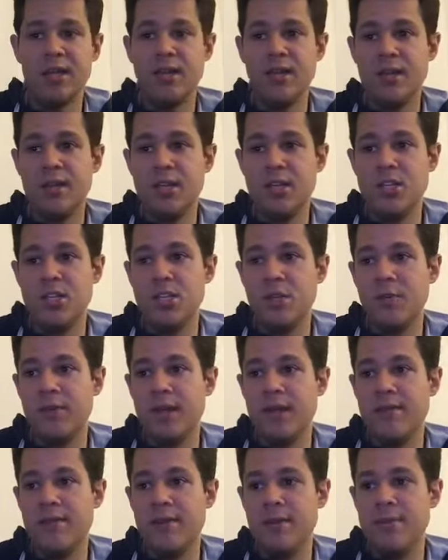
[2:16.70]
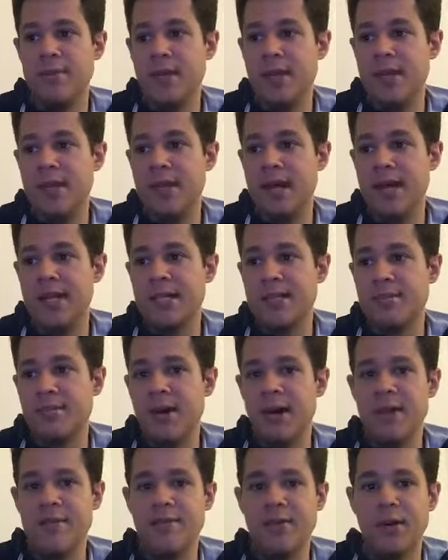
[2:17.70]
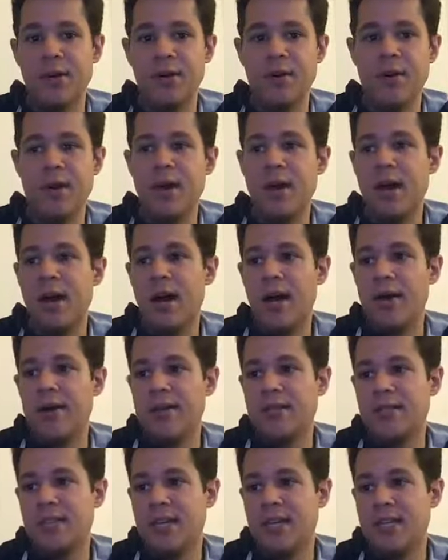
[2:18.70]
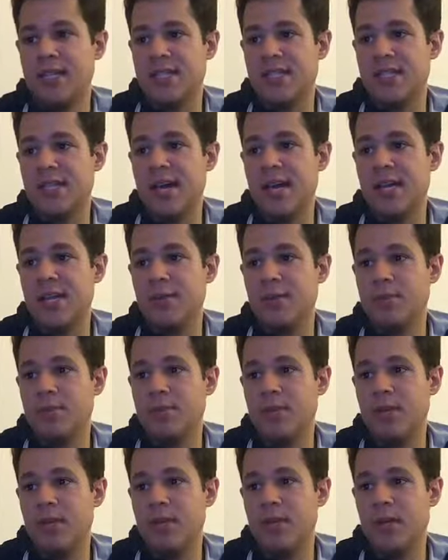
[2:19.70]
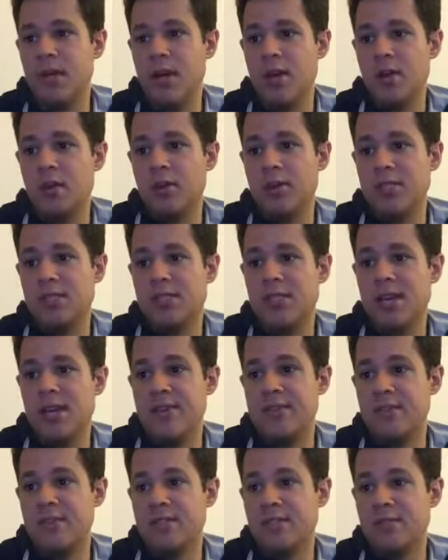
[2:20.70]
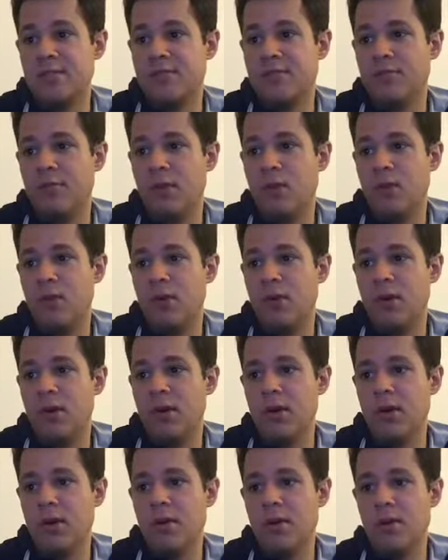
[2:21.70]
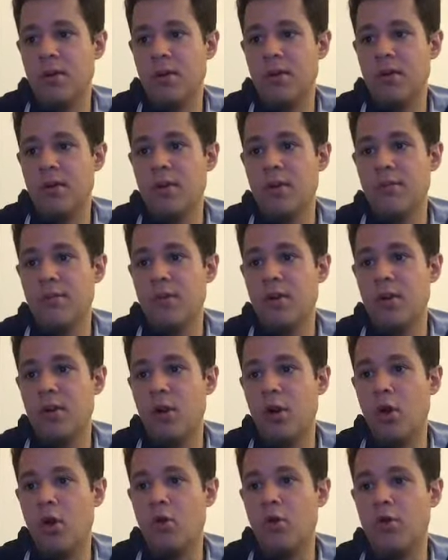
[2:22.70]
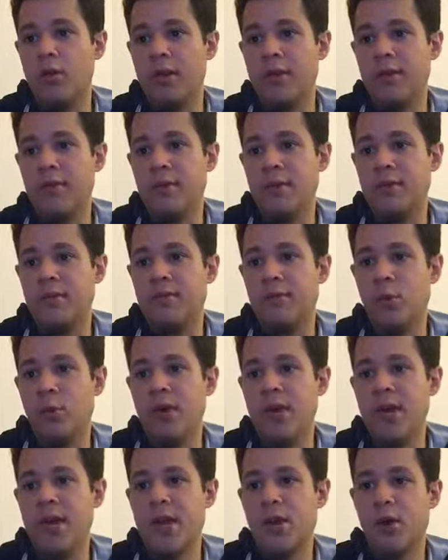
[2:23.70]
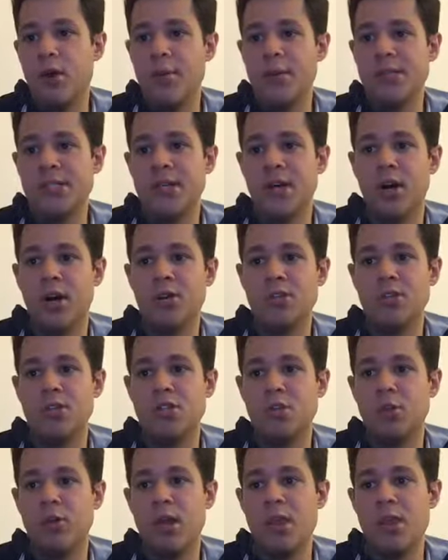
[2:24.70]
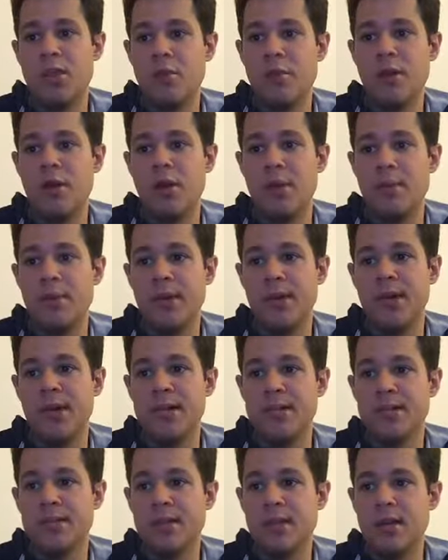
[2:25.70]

he should win MVP. That's my vote. I would say in second would be Chris Davis for Oakland with 48 homers and 123 RBIs.